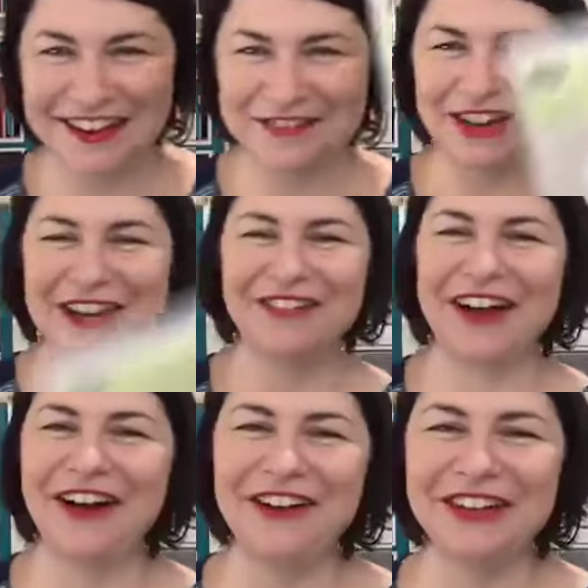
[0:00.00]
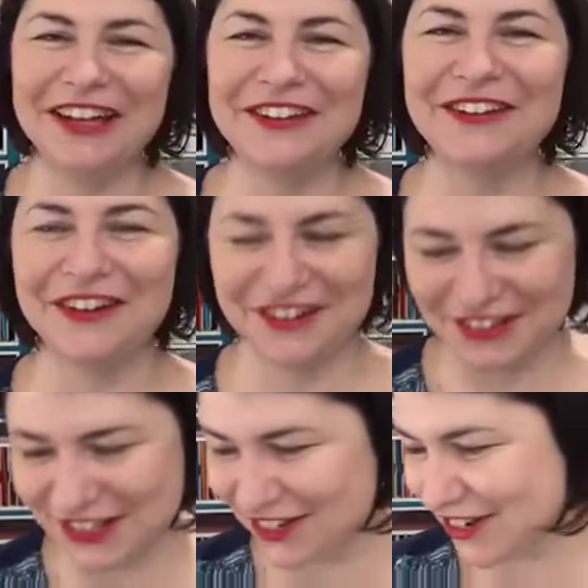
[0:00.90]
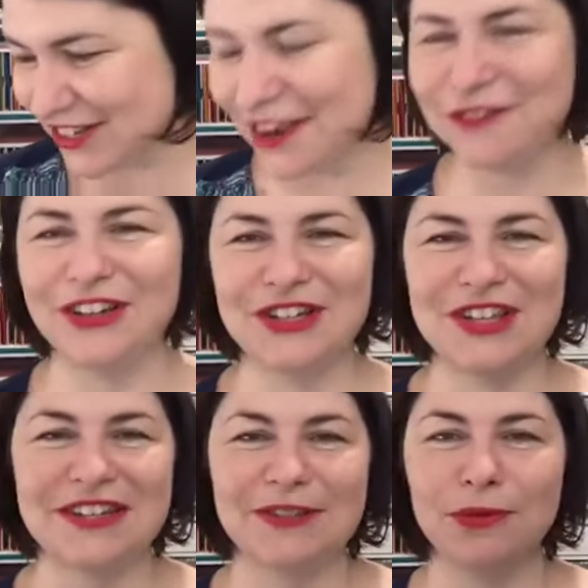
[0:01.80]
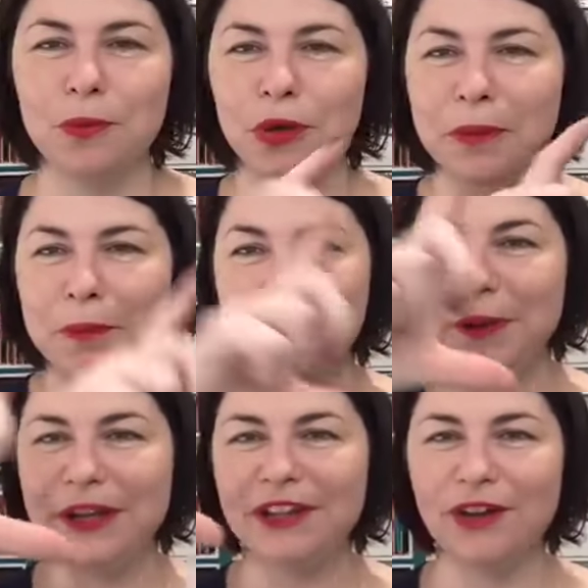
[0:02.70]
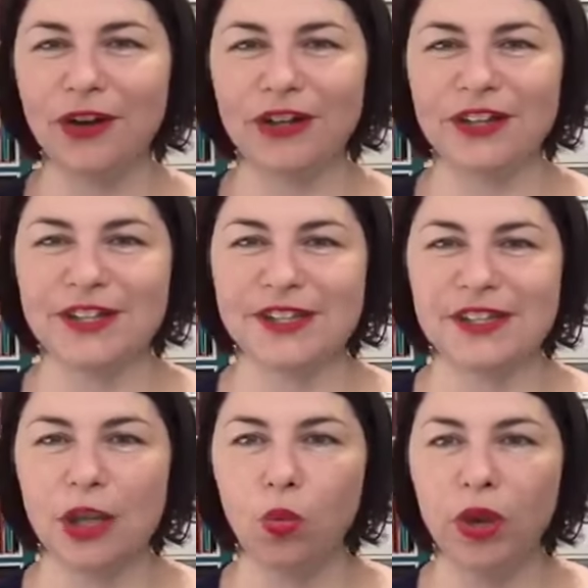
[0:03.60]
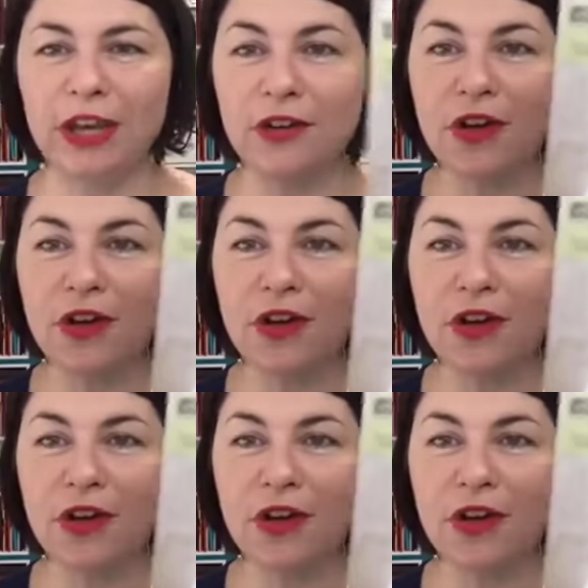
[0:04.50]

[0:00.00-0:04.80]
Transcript: but anyway, I'll let you know as soon as I finish this. We'll put up a big notice. The winner